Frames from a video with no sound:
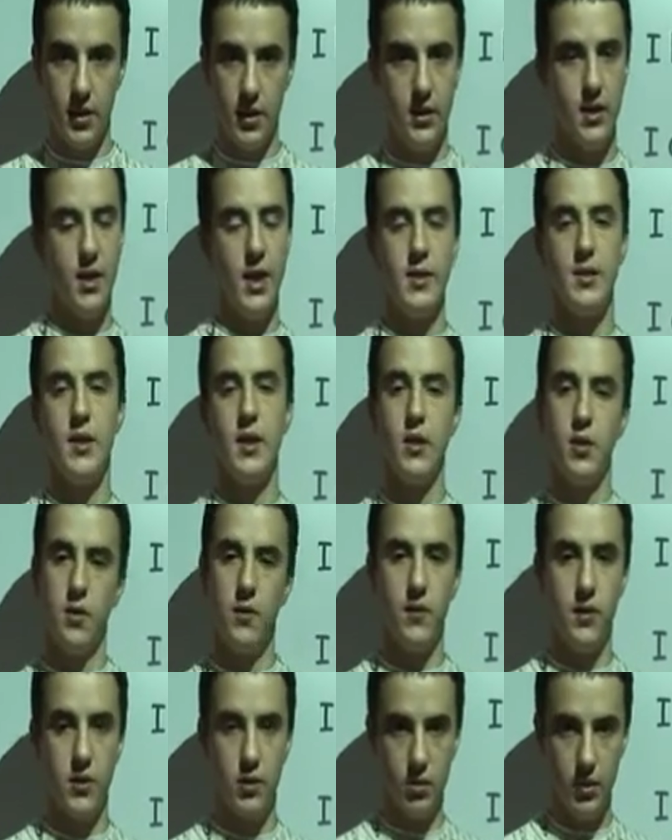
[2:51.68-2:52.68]
let's say you
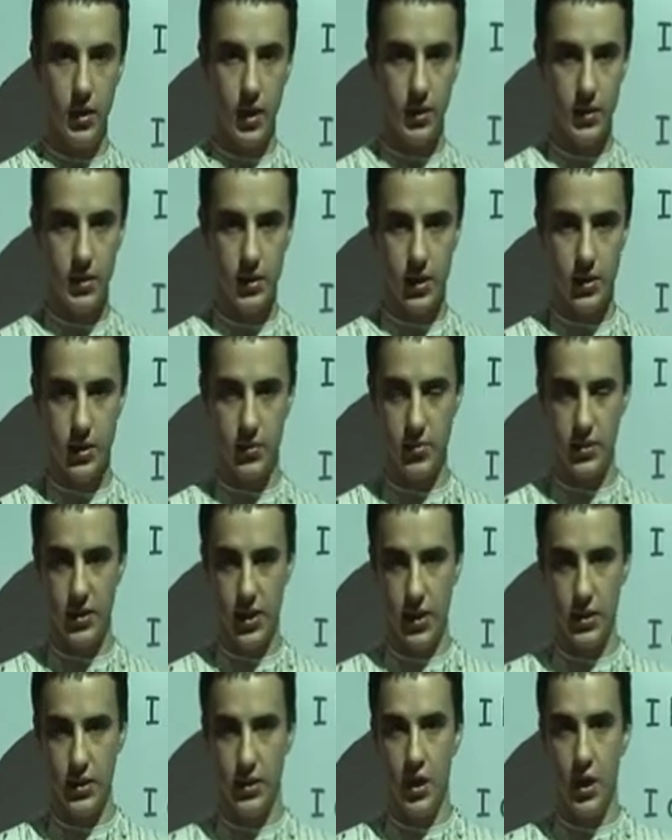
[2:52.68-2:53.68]
even do get the
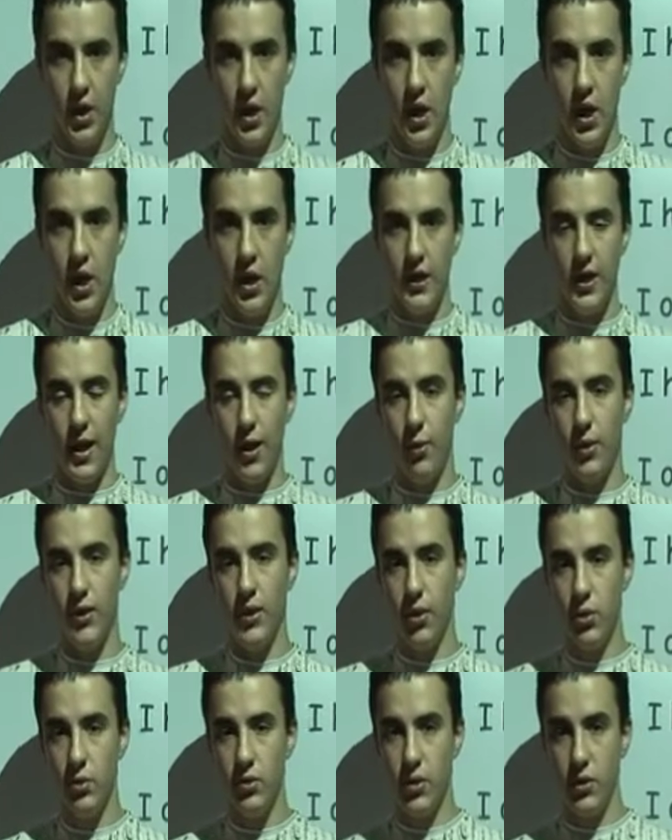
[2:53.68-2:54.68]
60%. Now, when you
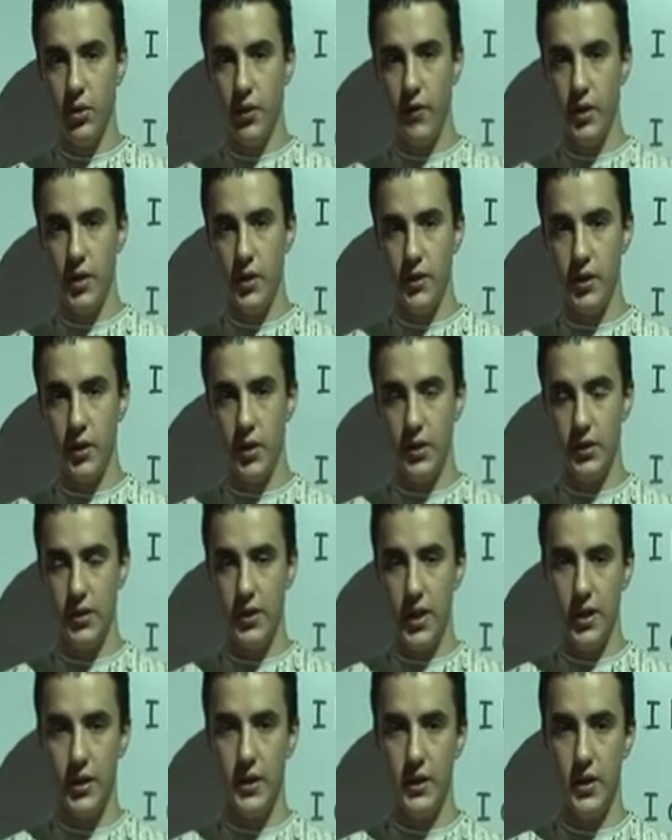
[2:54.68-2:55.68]
go to university, it's
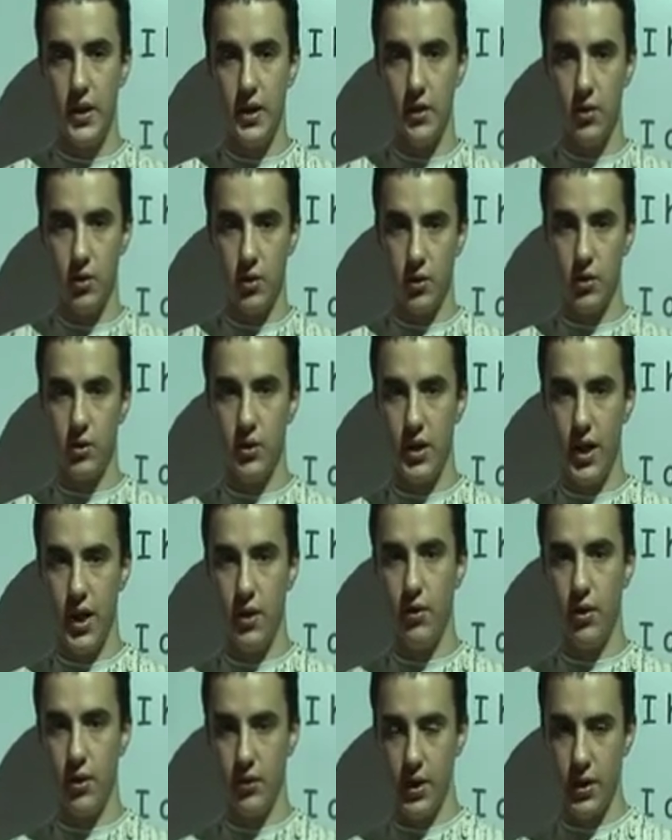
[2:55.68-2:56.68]
likely that you're going to
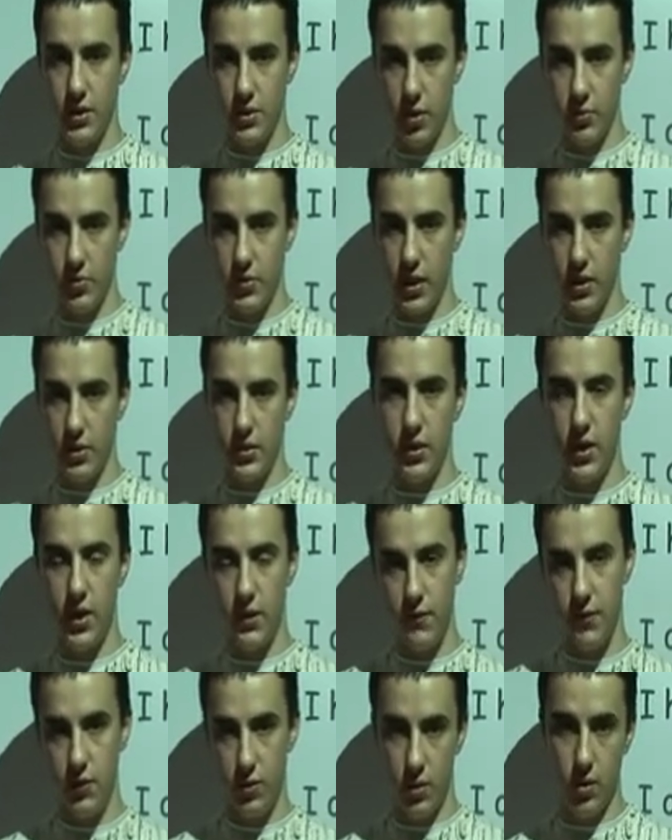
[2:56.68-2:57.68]
carry on that subject
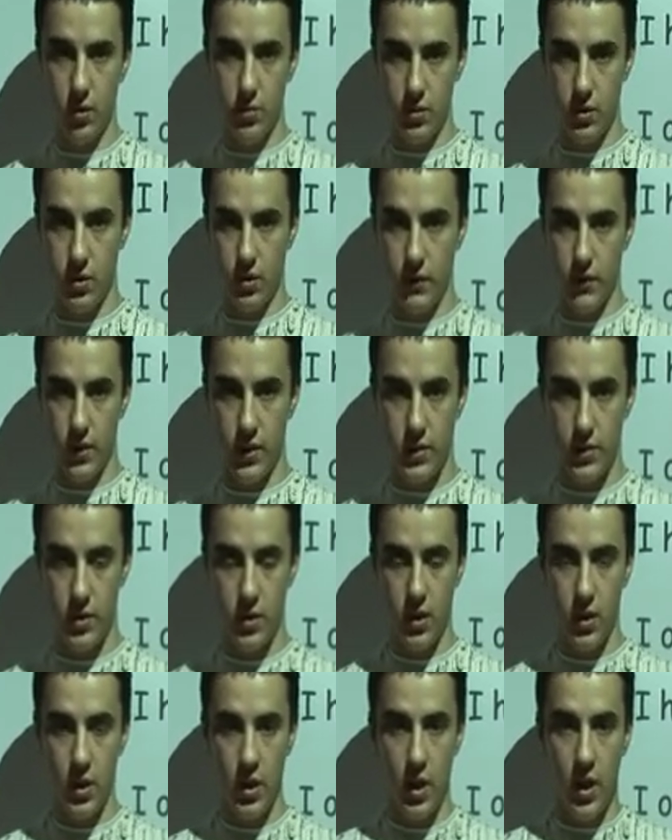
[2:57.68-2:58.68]
if you go to university.
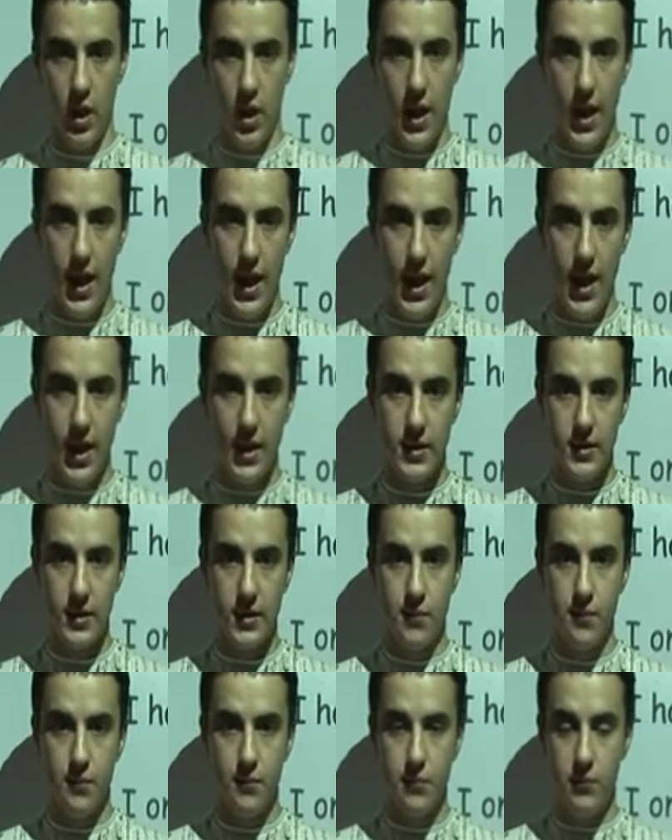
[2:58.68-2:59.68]
And
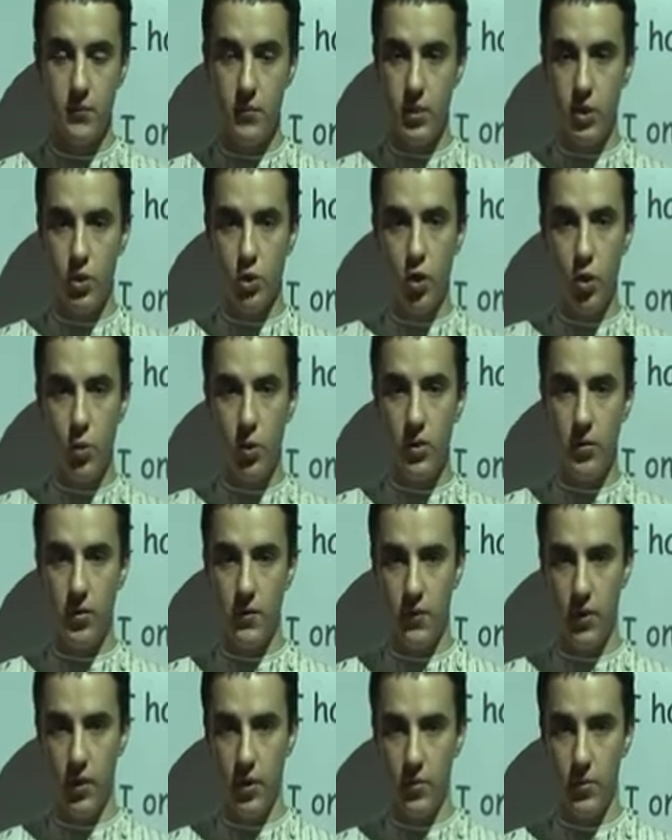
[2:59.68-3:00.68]
you don't want to be
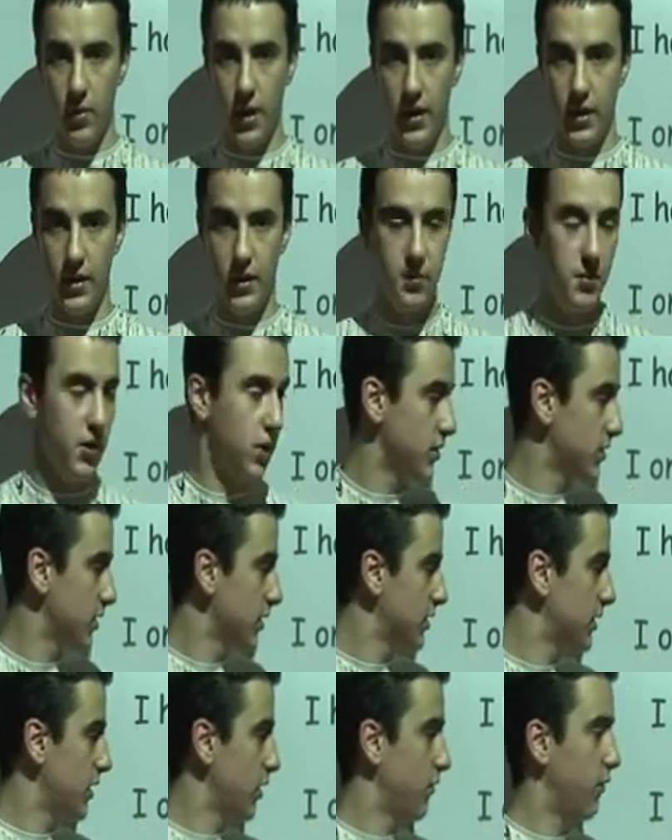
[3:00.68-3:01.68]
falling back because
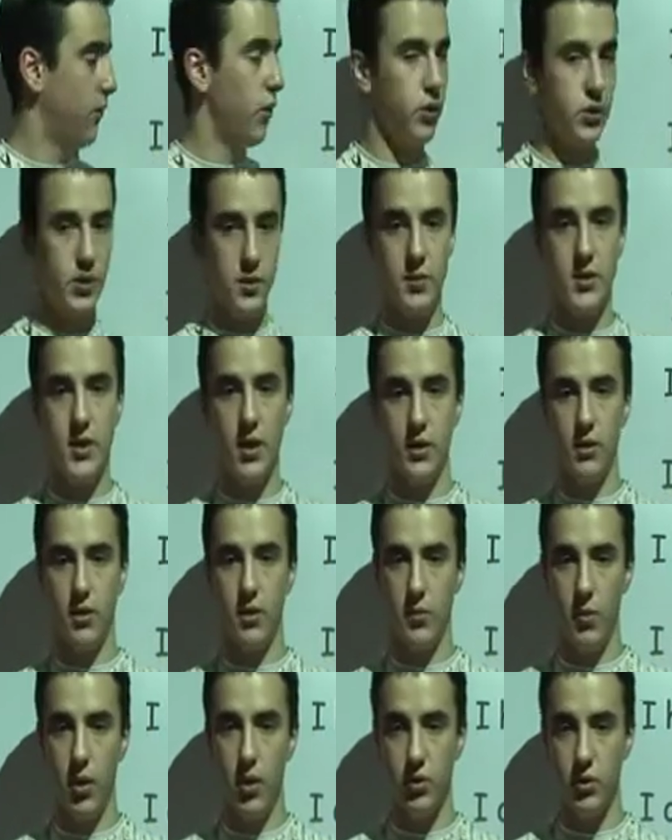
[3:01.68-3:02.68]
there's still 40% of the
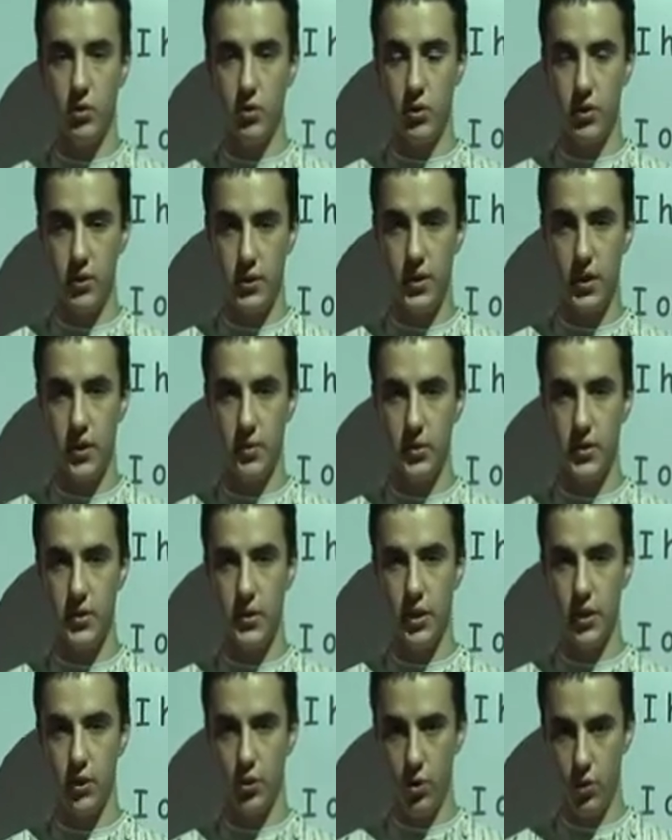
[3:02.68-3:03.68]
module or syllabus
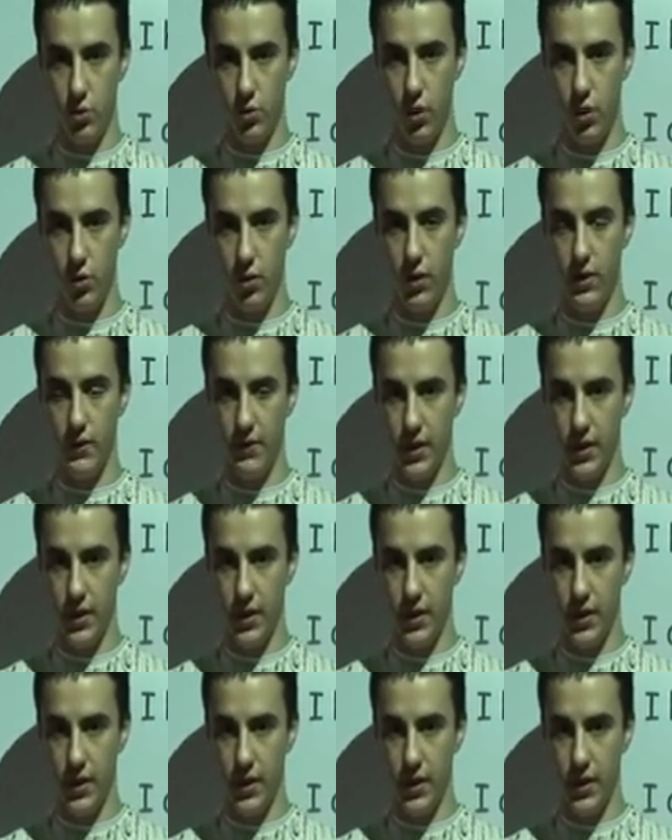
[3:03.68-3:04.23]
that you don't know if